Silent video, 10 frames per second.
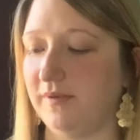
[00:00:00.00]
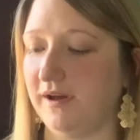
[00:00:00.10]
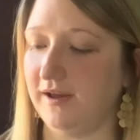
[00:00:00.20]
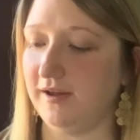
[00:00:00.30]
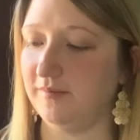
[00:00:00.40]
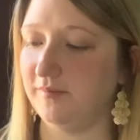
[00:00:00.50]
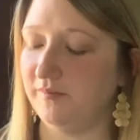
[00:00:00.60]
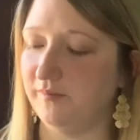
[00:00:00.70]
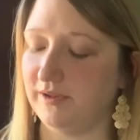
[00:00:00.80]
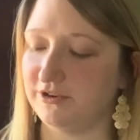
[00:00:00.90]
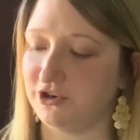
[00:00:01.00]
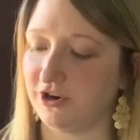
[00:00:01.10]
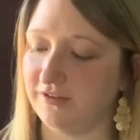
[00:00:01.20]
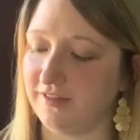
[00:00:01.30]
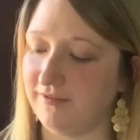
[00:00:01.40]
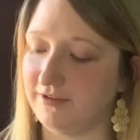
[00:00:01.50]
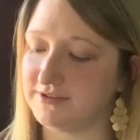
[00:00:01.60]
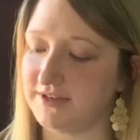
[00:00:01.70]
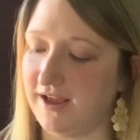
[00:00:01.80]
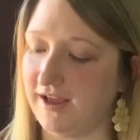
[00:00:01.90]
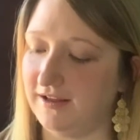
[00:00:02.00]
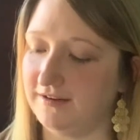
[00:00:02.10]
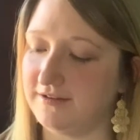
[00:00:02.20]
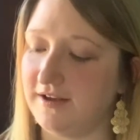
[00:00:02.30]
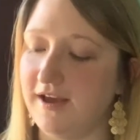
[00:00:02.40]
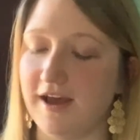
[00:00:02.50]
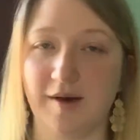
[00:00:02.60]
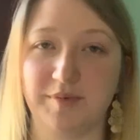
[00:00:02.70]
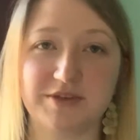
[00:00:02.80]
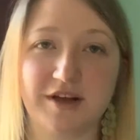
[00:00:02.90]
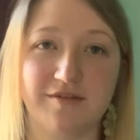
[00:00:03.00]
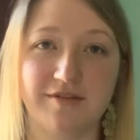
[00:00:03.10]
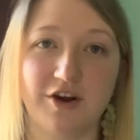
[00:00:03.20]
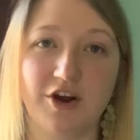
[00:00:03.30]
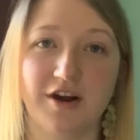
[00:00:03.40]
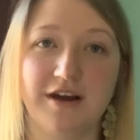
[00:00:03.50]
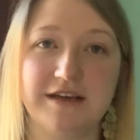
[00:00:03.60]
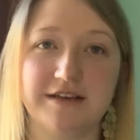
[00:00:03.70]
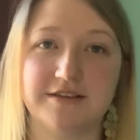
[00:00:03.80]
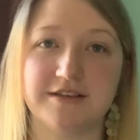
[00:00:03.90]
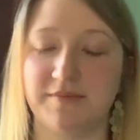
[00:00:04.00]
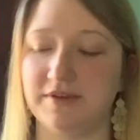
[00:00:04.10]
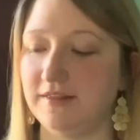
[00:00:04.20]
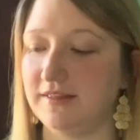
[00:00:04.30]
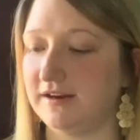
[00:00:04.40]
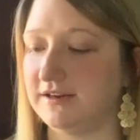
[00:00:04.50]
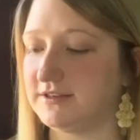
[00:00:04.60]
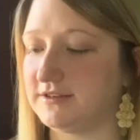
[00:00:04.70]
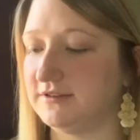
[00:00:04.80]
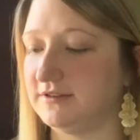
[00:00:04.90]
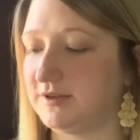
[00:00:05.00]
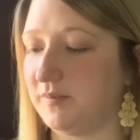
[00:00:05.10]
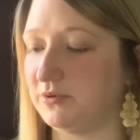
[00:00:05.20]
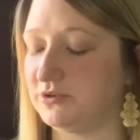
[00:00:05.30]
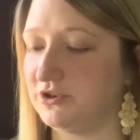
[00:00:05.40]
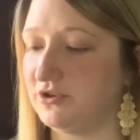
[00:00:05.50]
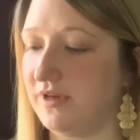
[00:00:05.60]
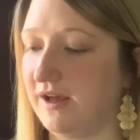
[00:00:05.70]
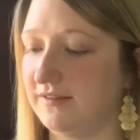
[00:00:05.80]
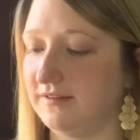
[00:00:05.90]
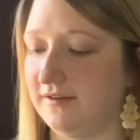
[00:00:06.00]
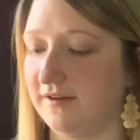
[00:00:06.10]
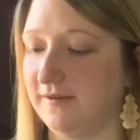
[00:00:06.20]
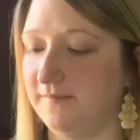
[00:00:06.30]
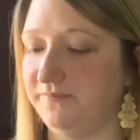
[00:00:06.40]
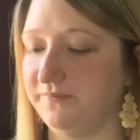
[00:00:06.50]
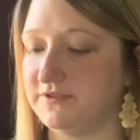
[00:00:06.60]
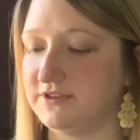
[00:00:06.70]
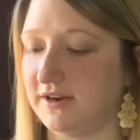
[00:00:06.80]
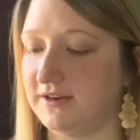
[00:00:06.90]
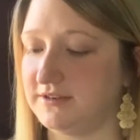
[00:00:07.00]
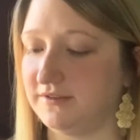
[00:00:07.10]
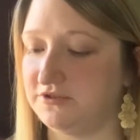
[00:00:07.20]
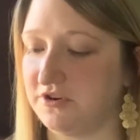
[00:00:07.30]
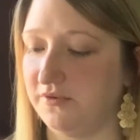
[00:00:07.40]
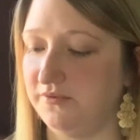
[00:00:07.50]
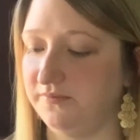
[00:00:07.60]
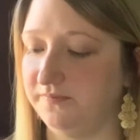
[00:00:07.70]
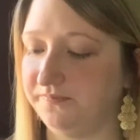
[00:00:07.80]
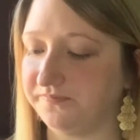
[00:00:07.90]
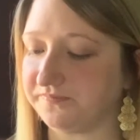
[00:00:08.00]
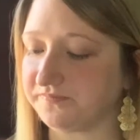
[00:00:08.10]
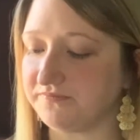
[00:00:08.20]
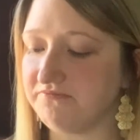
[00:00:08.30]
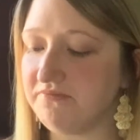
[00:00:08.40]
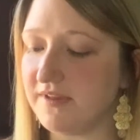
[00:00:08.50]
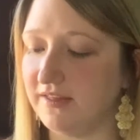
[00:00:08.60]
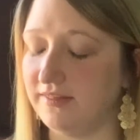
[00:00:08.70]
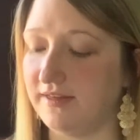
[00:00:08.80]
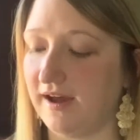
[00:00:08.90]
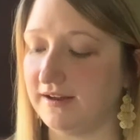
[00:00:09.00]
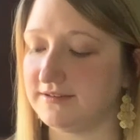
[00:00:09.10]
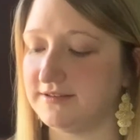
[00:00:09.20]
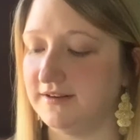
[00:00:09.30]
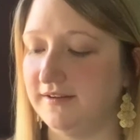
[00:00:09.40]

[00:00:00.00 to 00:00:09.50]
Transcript: my blood sugar levels, and apple cider vinegar is something that is supposed to do that. Studies have shown that